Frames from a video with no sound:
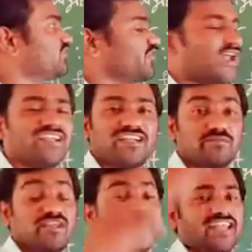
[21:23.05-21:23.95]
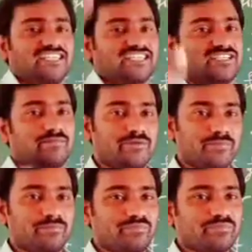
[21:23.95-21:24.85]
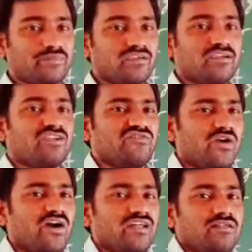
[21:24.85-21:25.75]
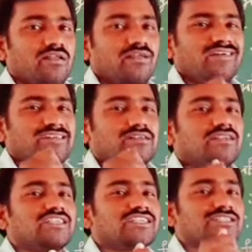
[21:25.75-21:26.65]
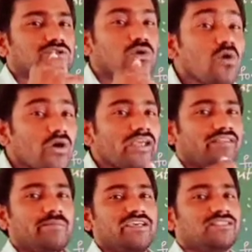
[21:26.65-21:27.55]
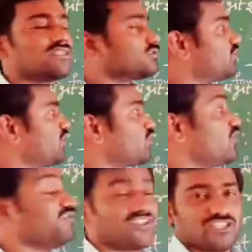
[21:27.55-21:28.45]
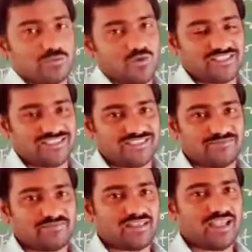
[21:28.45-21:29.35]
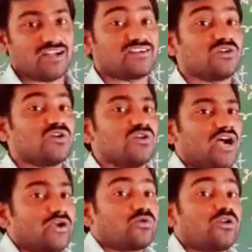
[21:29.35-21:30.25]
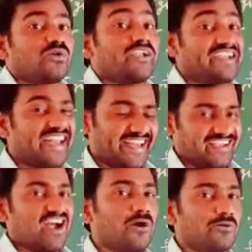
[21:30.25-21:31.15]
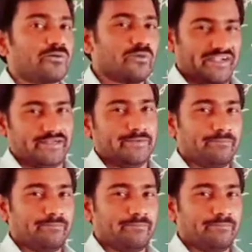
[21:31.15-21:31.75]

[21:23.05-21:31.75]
If you write, that will be a greatest number. If you are little slow in the basic, you can go for this process. I told you a trick how to do it.